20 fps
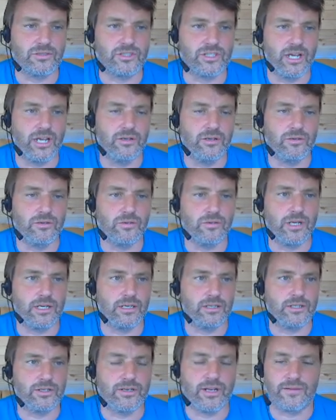So
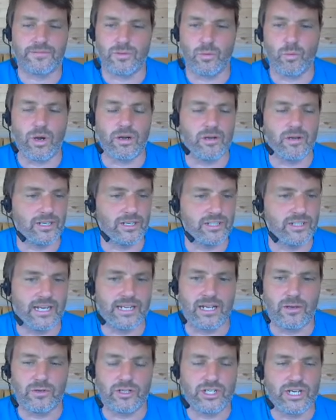you don't have to worry about
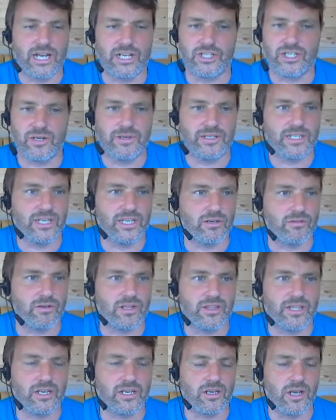setting up with ChatGPT or
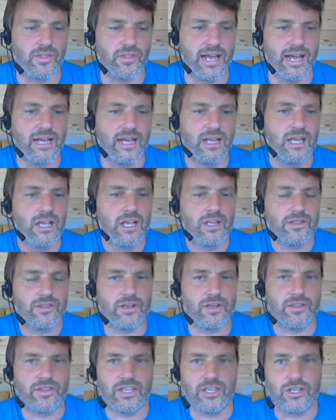anything like that. The
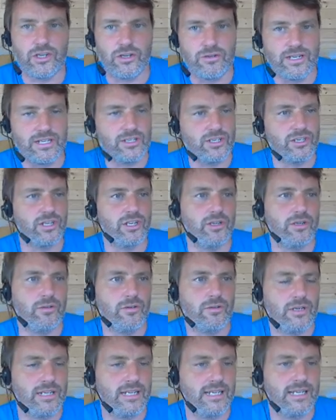only thing you need to
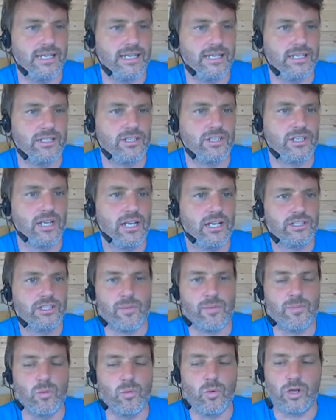do is
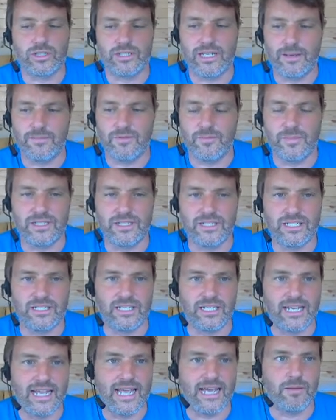set up a WhatsApp for
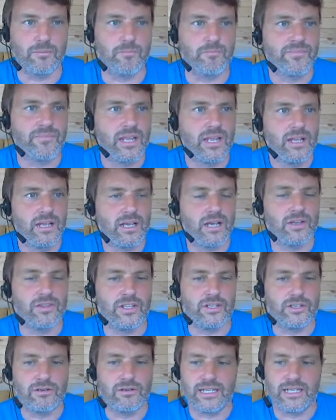Business account, and
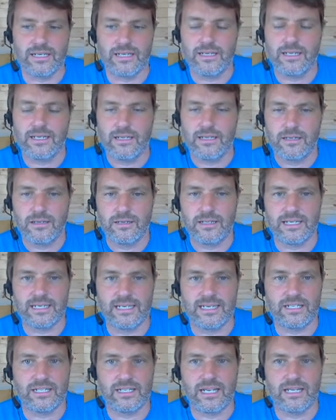then you link
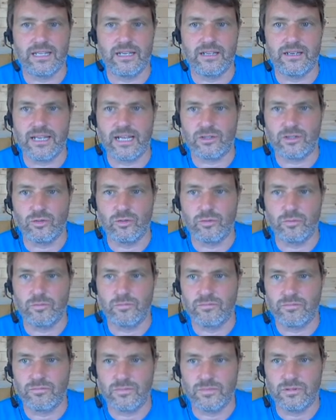it together, and that's all
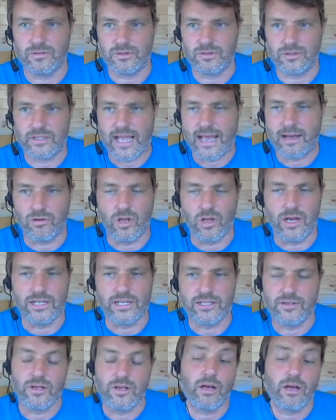
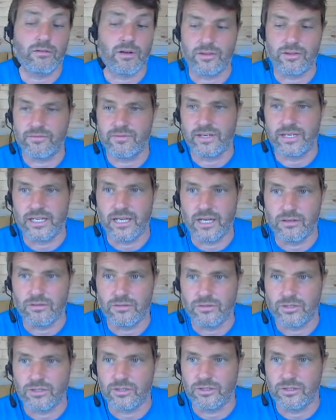outlined in our other videos.